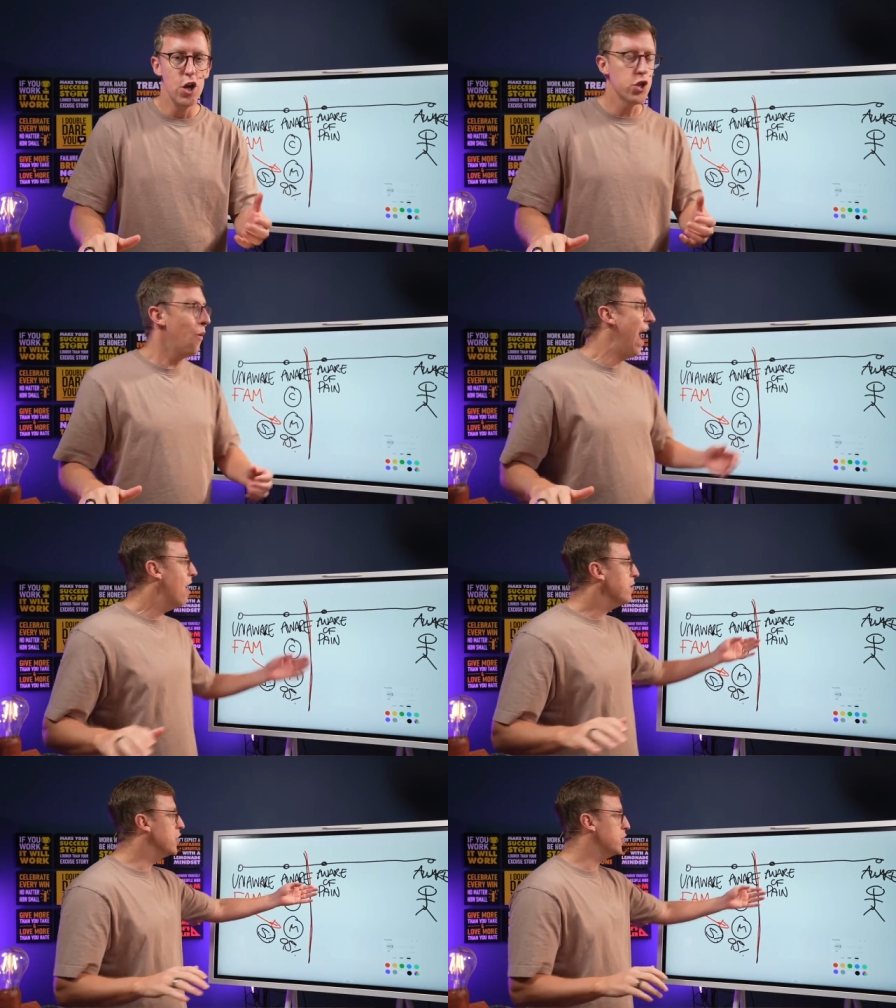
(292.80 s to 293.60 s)
So,
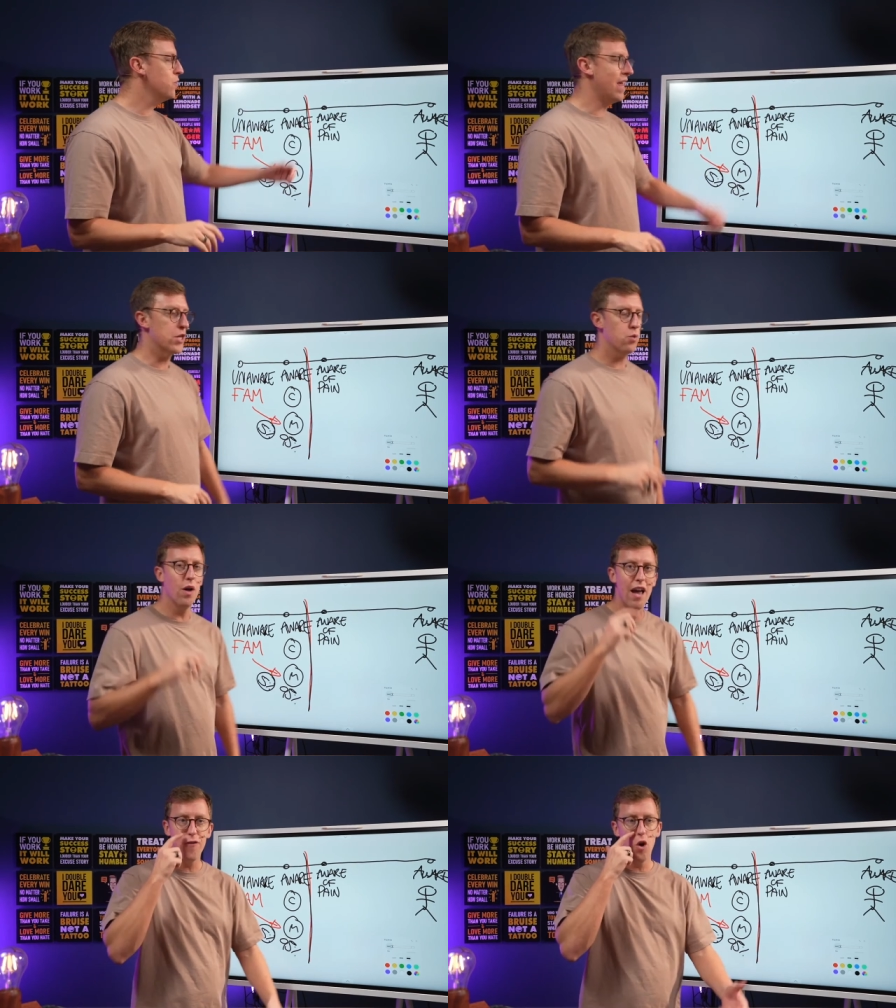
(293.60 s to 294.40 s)
how do you do this?
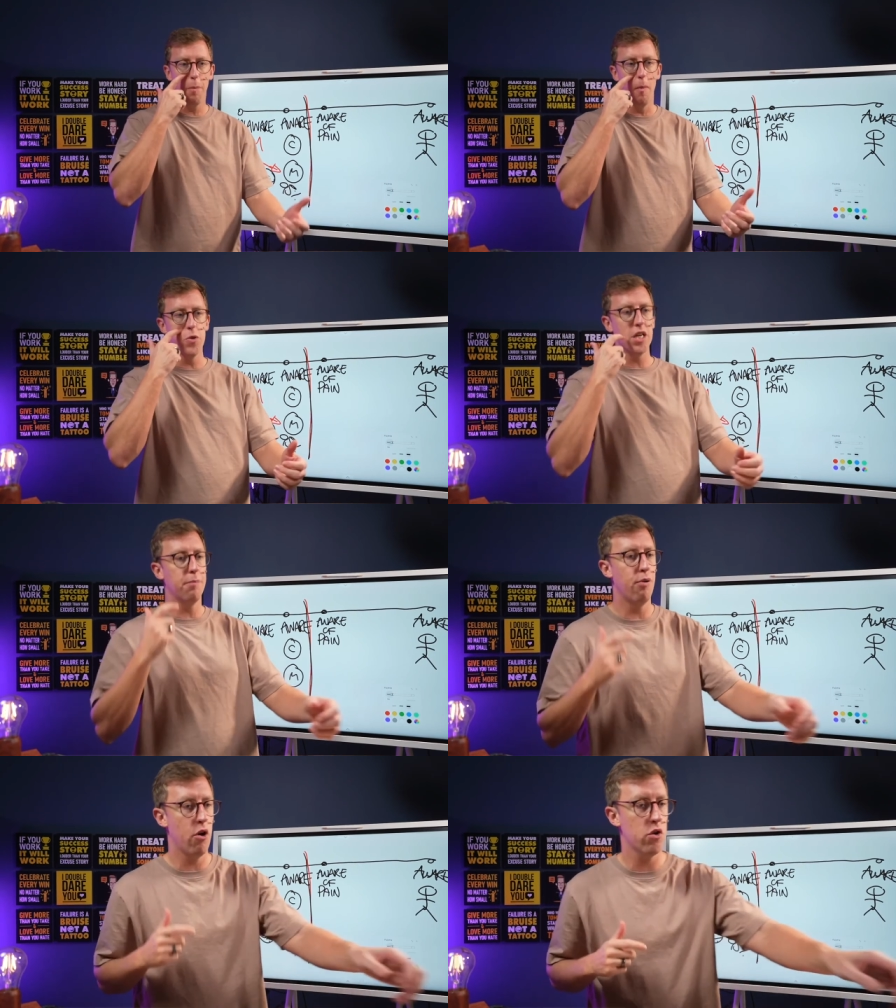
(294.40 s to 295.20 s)
Well, if you're promoting
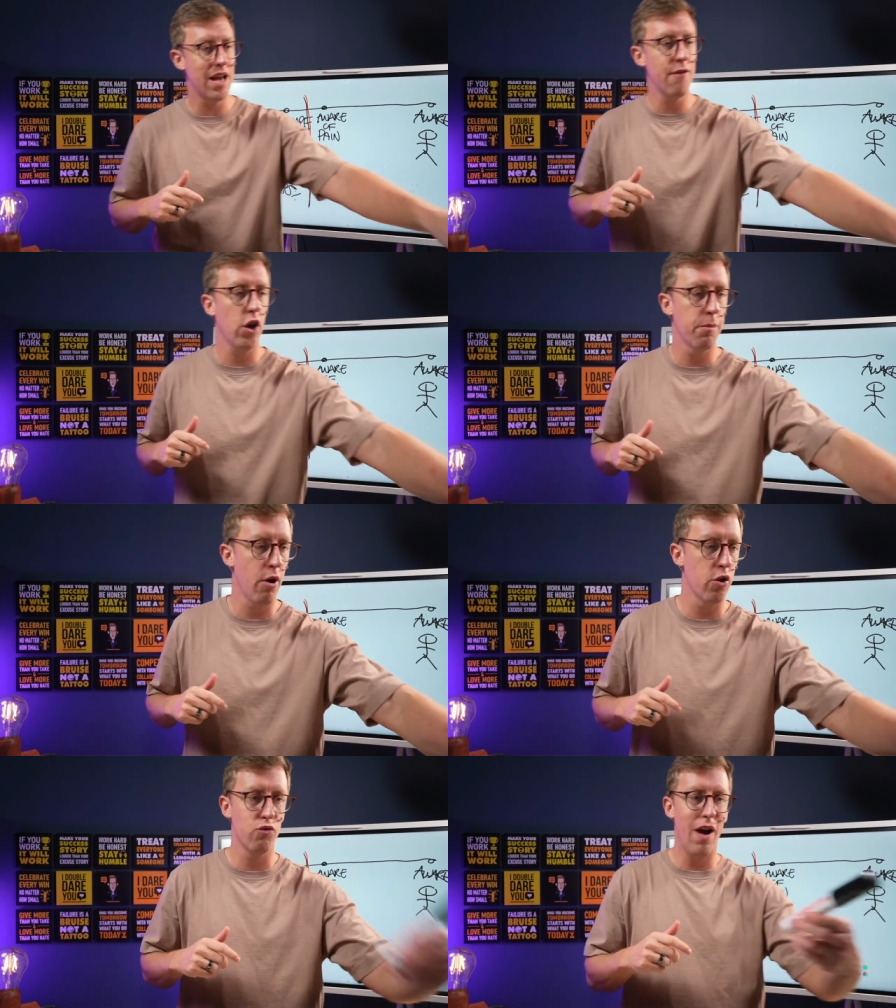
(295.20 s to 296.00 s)
a product, I've got a
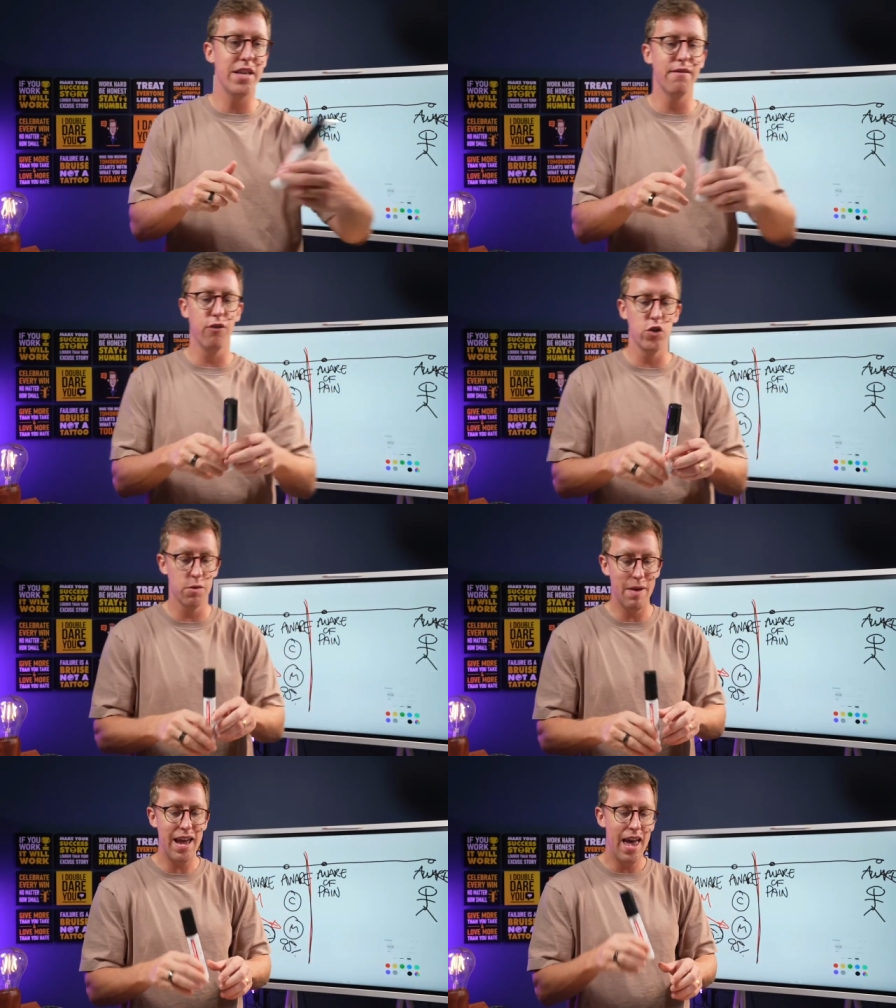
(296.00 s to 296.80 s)
product right in front
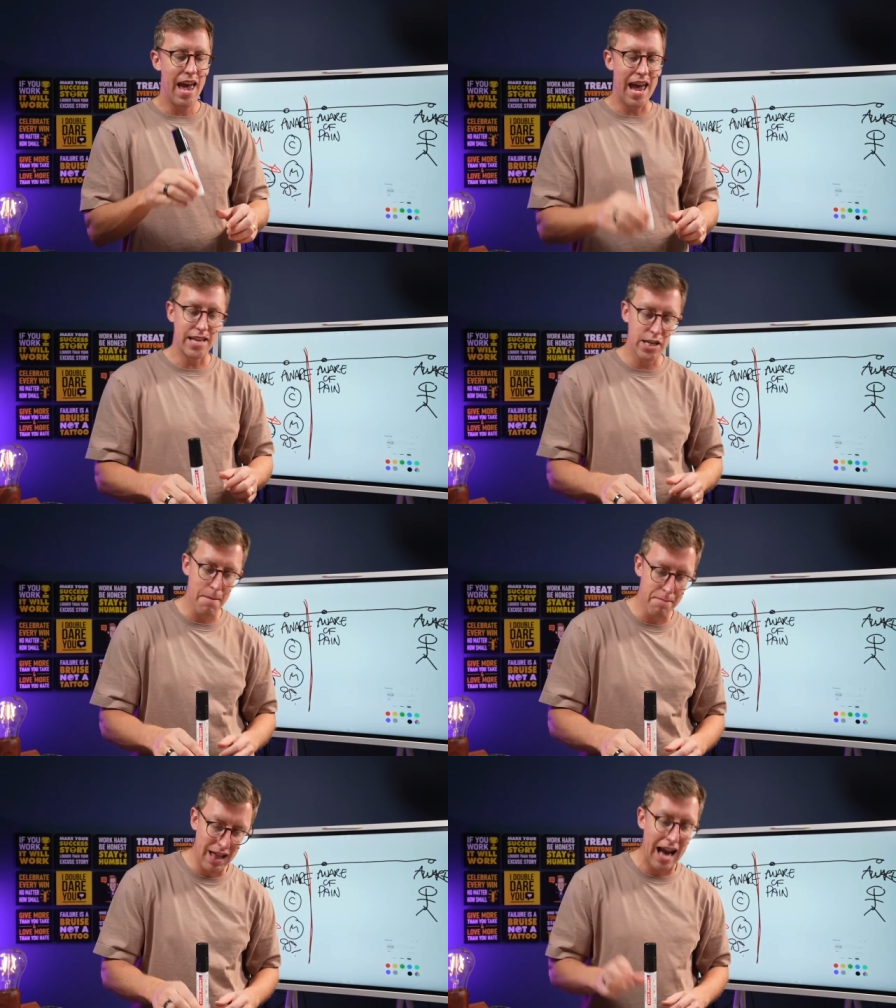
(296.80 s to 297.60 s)
of me. It is
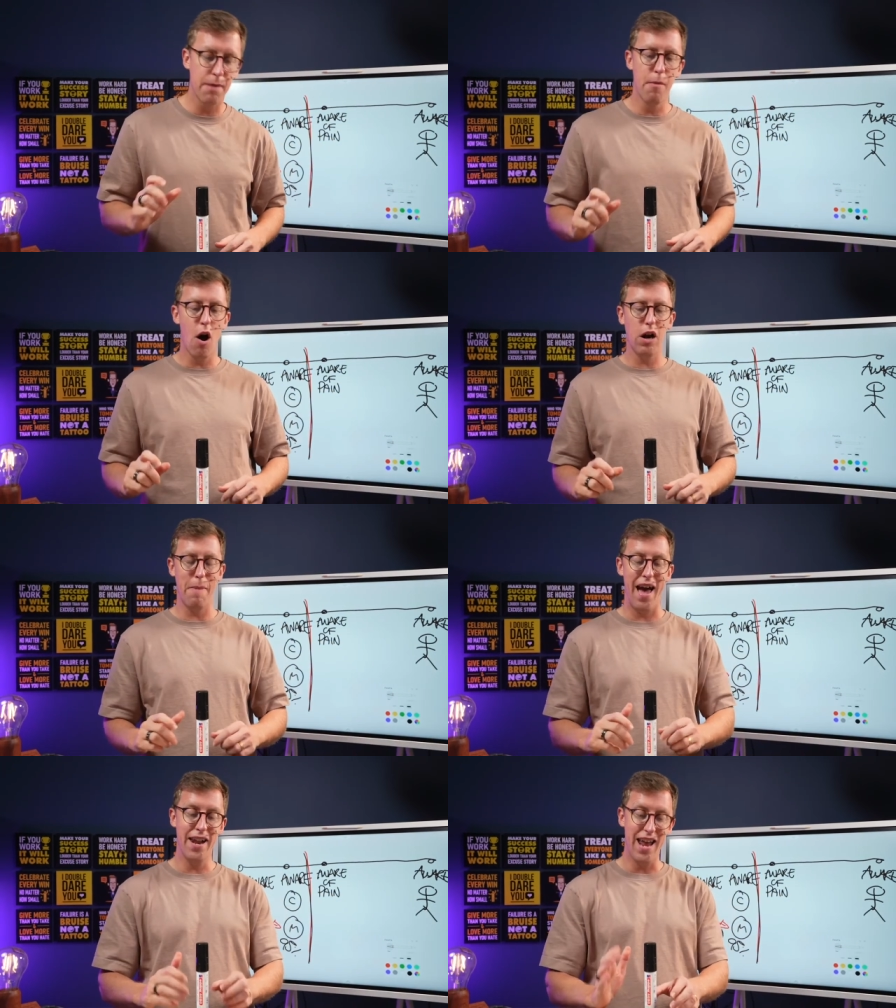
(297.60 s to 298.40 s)
a black marker
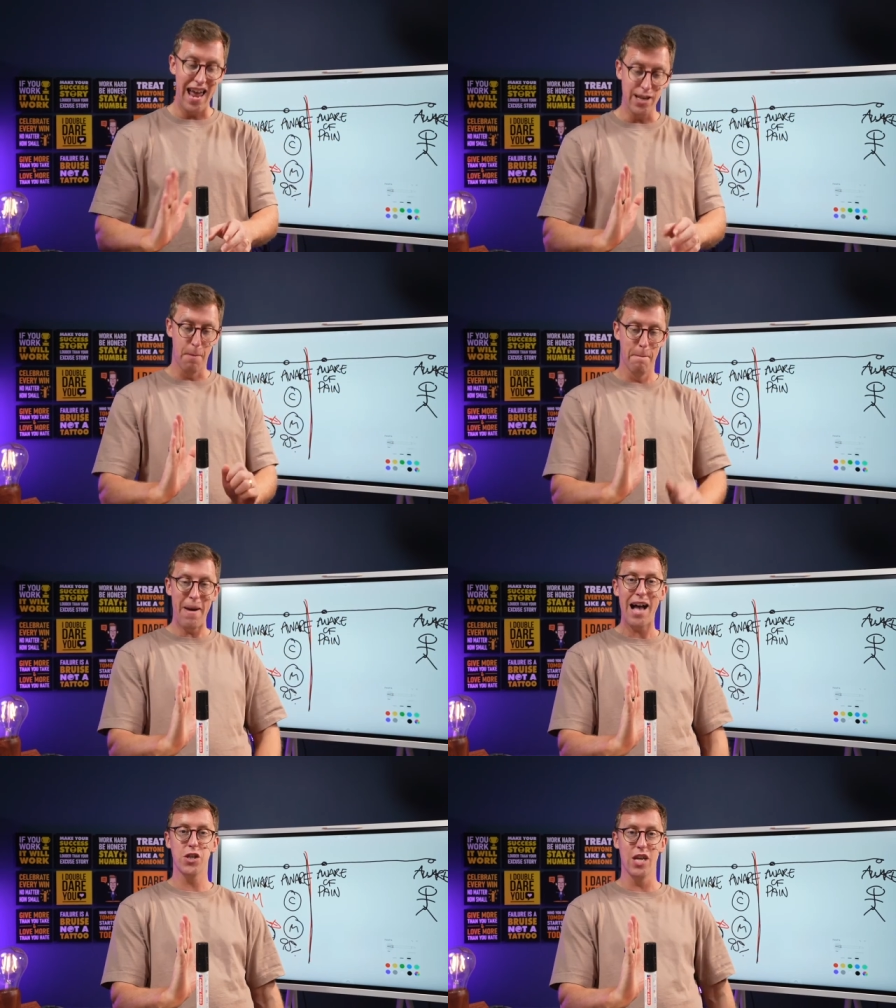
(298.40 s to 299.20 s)
pen. It's
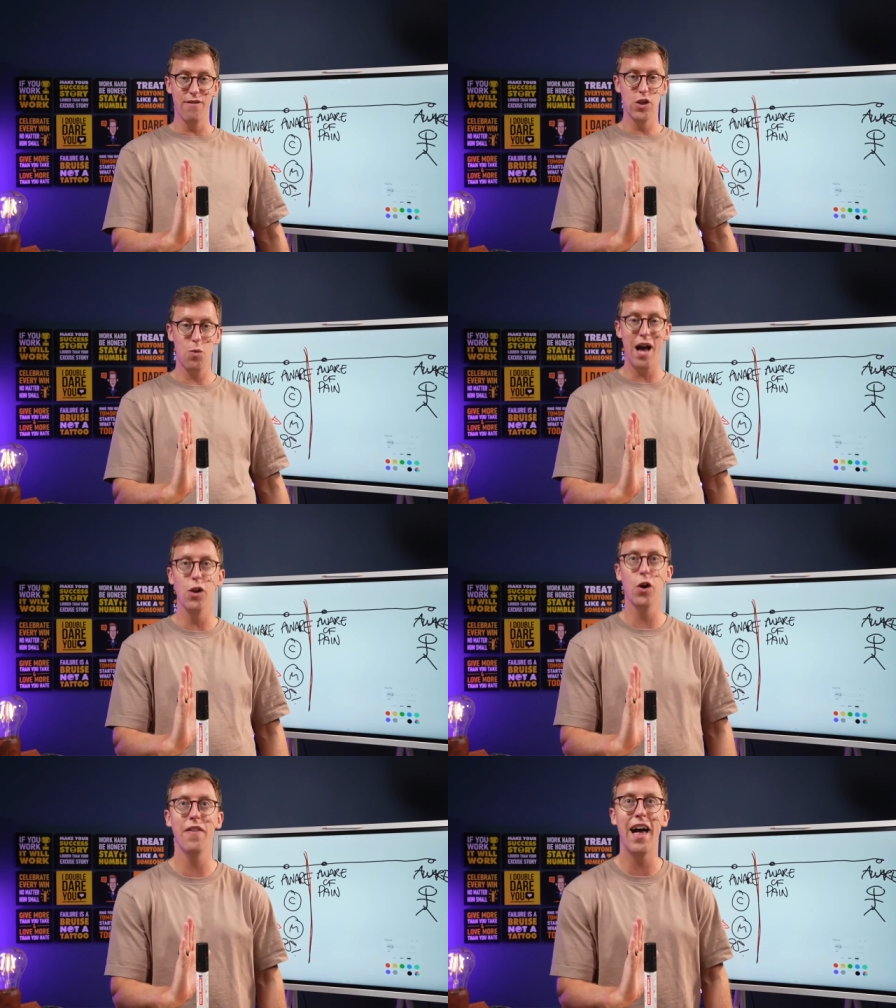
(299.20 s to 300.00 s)
massive as
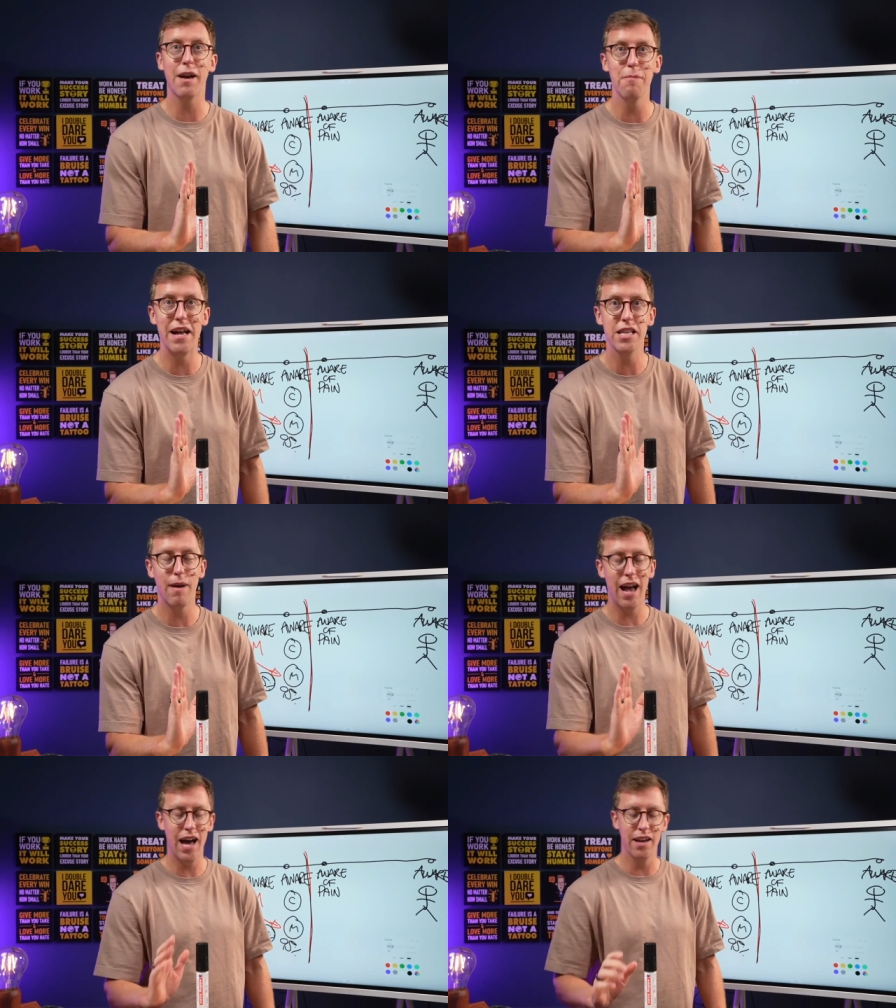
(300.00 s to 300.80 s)
well. Look at that compared to
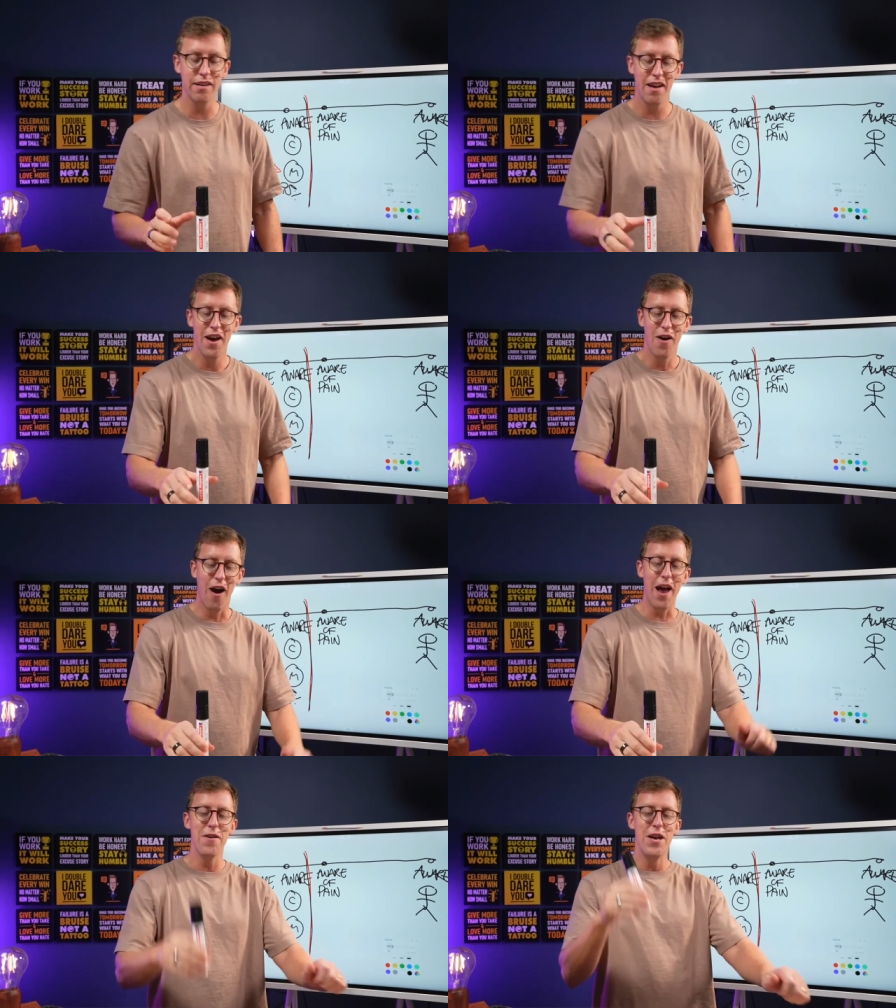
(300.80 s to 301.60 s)
my hand,
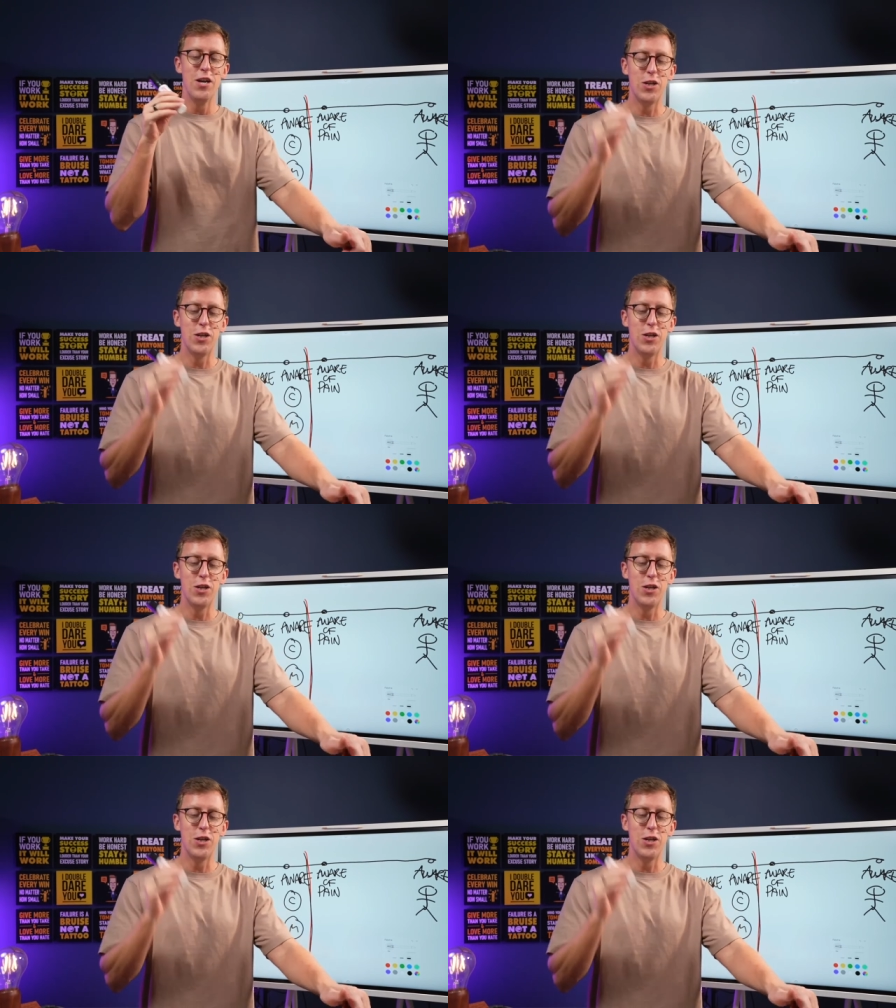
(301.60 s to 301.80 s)
right?